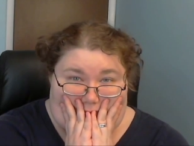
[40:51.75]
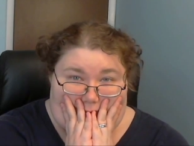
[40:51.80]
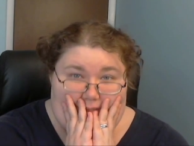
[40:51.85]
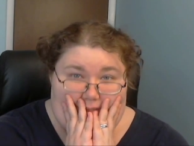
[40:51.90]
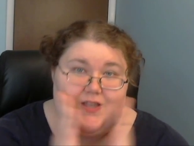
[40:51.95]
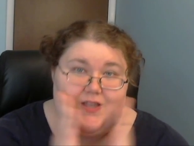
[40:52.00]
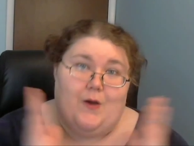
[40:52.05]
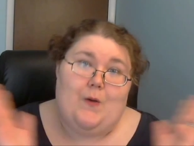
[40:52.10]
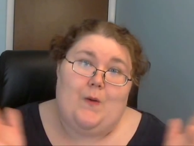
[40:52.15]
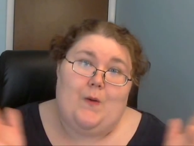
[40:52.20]

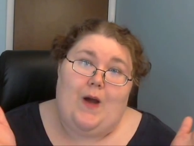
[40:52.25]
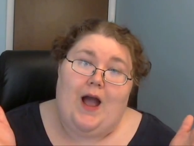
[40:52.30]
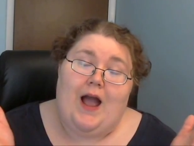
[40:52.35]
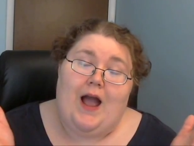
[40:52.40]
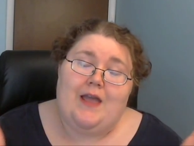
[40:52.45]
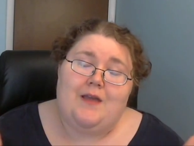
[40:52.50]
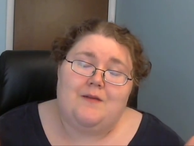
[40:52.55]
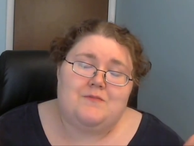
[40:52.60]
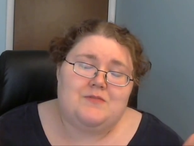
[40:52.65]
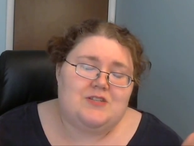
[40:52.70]
So
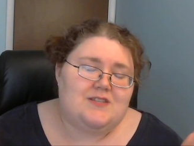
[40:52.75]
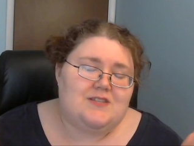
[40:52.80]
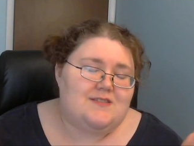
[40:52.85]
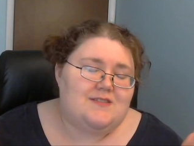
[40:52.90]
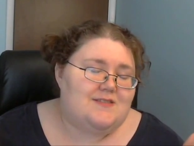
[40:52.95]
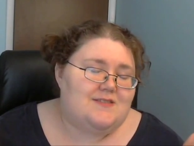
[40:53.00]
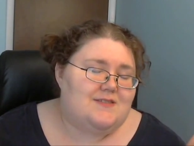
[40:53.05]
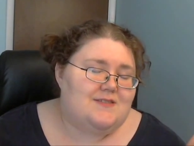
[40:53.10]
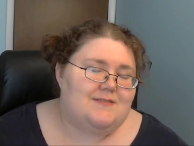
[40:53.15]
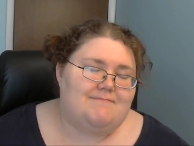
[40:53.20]
I am
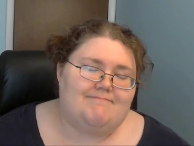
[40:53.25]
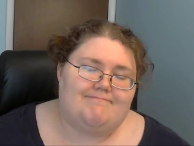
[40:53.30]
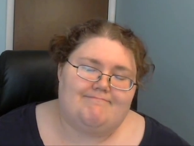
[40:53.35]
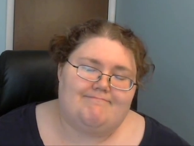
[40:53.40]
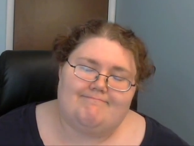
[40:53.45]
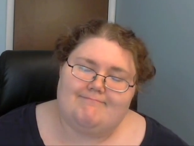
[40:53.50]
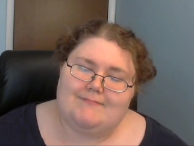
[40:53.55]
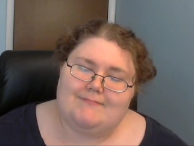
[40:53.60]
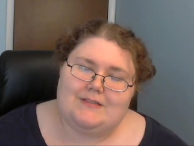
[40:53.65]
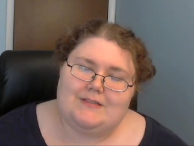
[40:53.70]
just
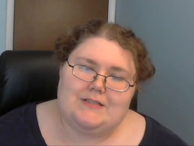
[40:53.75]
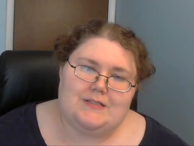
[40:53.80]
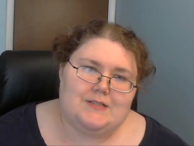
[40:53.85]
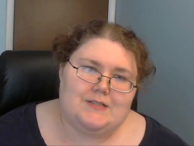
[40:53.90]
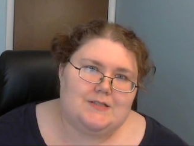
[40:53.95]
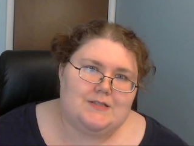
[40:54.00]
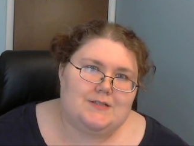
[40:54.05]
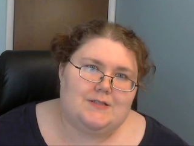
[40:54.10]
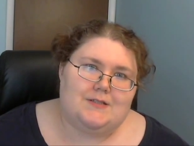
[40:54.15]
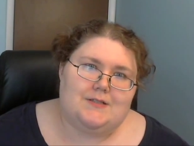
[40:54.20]

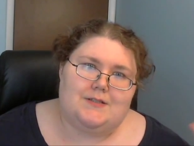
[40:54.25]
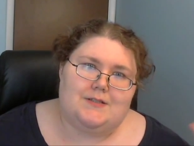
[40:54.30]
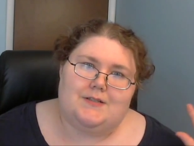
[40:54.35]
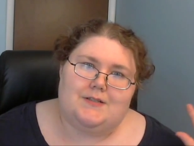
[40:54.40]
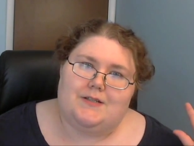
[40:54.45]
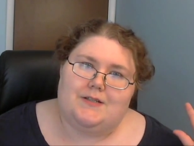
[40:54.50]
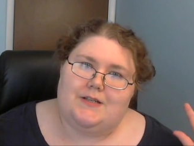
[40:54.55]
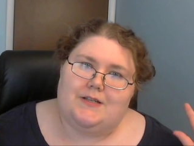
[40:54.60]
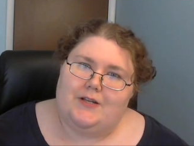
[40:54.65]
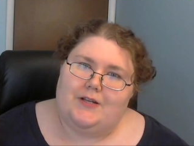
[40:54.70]

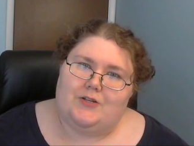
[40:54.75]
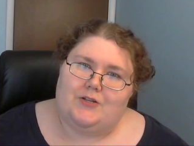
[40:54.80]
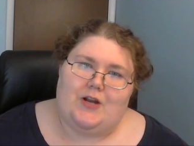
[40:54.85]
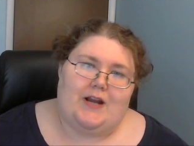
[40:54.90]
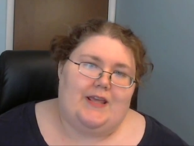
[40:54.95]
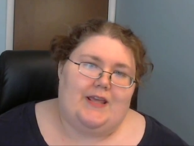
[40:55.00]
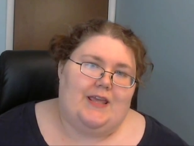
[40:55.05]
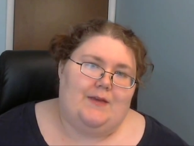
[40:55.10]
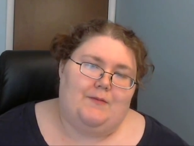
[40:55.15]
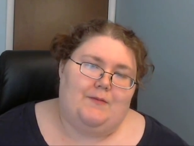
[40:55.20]

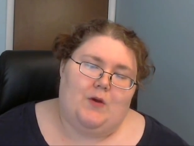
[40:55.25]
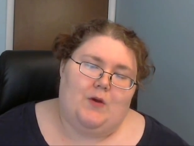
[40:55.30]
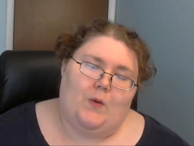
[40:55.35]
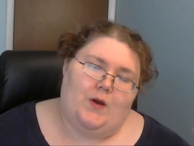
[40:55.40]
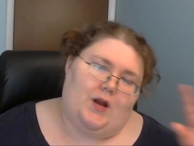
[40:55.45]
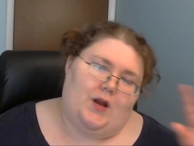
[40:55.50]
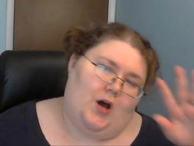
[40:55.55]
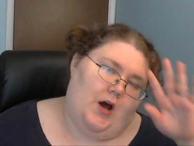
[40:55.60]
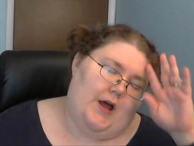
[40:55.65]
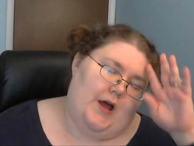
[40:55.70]
trying to keep going
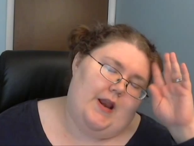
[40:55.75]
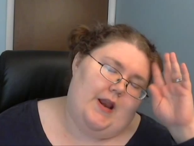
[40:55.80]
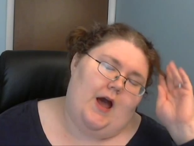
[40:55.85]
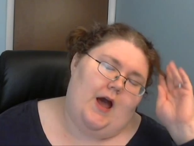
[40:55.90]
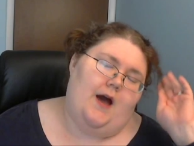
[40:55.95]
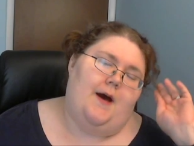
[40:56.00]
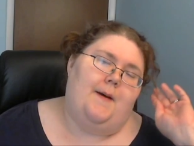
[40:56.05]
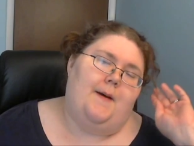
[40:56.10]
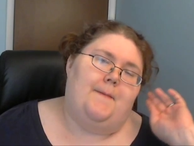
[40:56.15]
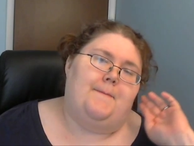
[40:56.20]

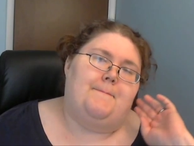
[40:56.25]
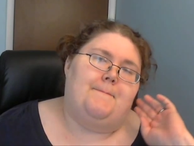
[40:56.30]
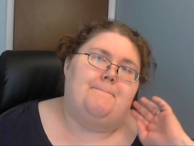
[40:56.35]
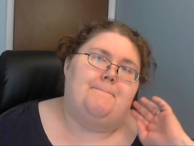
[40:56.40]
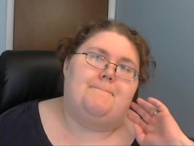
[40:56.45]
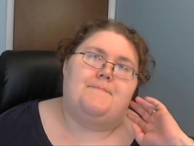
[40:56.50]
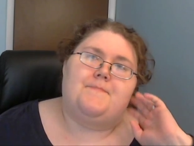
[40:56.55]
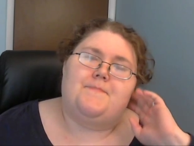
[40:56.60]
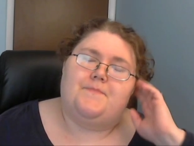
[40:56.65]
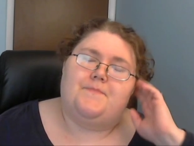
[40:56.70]

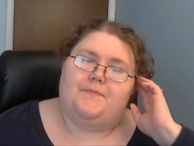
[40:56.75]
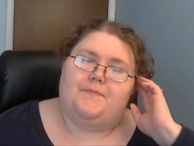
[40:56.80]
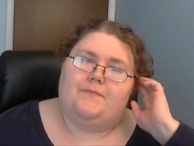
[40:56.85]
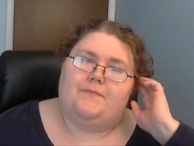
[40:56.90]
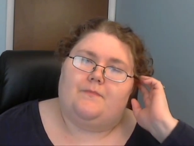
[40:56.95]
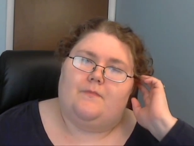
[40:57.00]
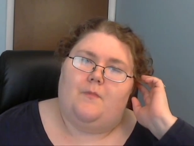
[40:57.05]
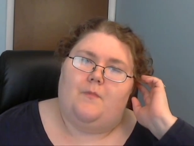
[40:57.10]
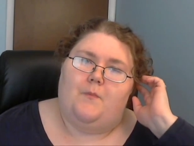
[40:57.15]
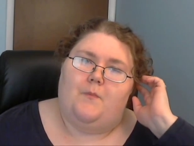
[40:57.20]
on.
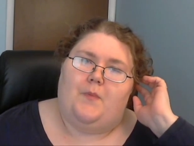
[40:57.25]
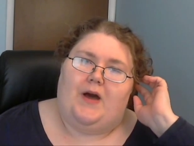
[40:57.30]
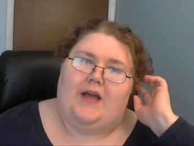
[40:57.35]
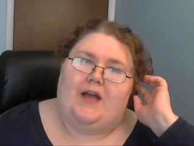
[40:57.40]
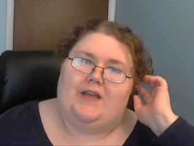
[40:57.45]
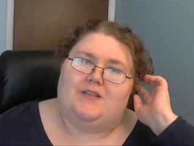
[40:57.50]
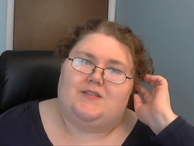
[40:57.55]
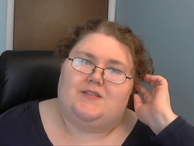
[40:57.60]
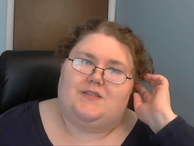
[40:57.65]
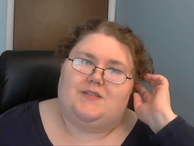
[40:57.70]

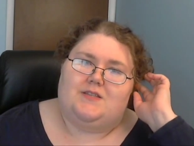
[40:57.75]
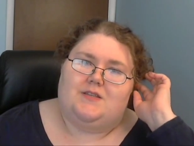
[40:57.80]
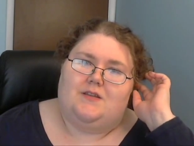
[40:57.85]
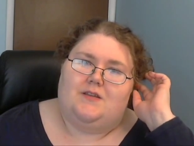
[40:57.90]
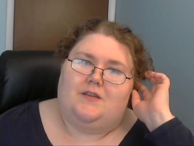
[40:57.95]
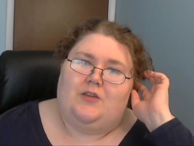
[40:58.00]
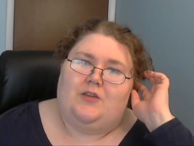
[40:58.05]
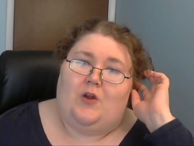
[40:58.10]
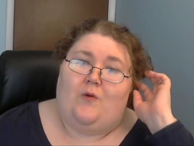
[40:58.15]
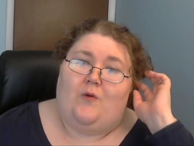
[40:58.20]
But
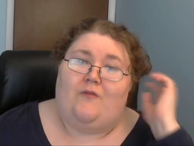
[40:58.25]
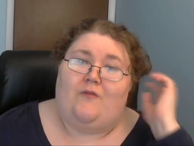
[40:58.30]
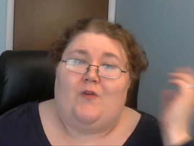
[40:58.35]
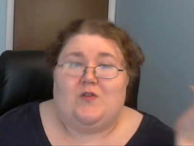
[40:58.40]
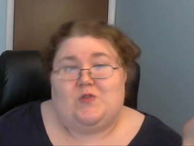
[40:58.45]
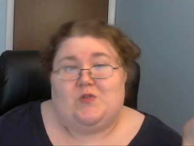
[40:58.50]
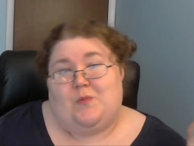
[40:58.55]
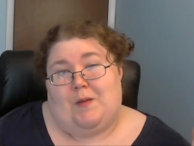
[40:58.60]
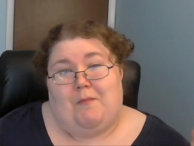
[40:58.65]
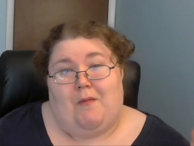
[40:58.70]
of course,
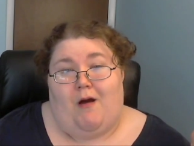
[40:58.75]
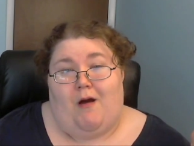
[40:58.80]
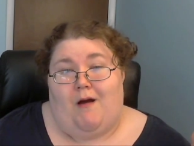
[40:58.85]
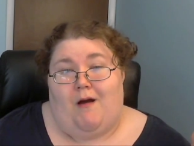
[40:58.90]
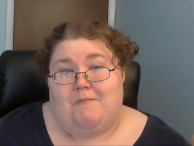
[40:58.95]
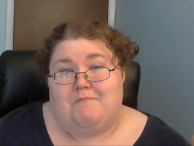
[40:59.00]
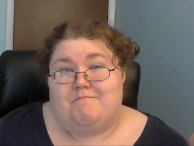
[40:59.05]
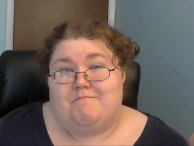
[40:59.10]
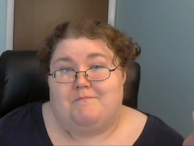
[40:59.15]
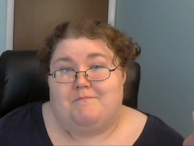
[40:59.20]
with my
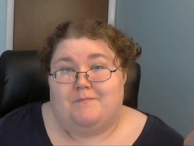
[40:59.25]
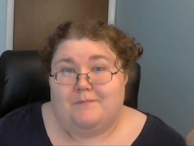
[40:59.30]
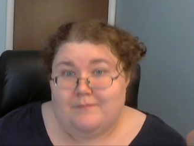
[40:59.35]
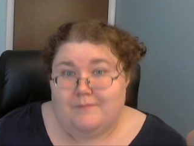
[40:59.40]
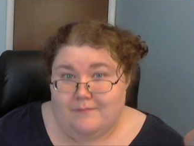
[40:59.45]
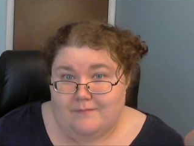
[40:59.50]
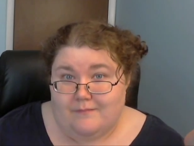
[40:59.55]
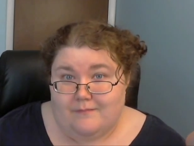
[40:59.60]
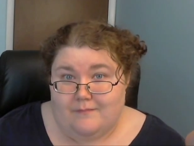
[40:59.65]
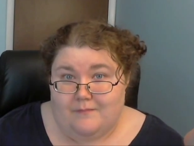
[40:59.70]
mom
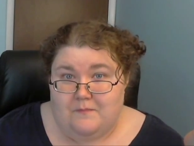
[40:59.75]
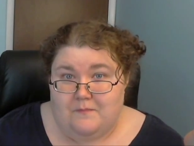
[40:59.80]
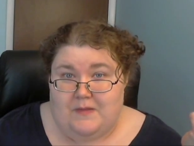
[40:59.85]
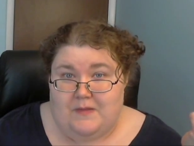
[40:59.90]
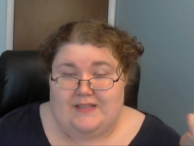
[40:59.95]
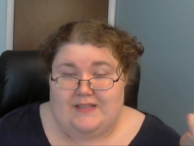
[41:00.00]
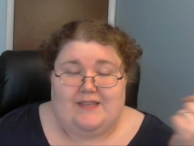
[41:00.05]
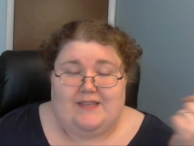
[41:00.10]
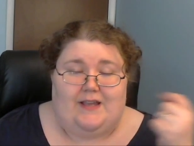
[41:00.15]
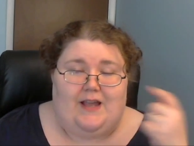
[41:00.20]
being
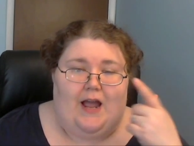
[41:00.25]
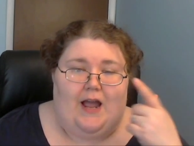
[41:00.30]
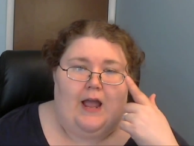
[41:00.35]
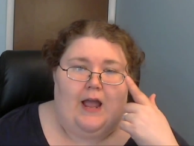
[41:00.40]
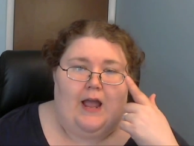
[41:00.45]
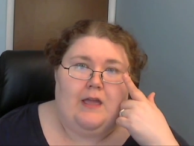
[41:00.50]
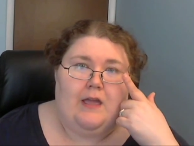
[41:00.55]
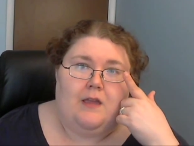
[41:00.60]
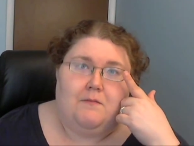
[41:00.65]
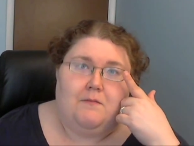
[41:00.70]
sick,
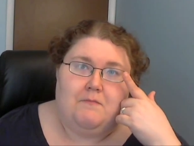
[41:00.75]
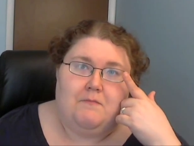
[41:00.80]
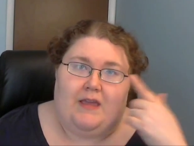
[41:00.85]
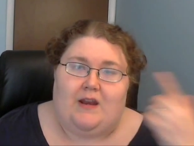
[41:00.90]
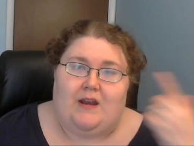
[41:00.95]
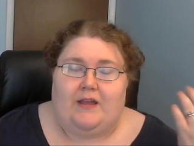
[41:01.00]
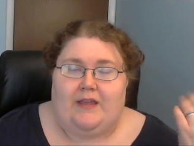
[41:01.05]
I may not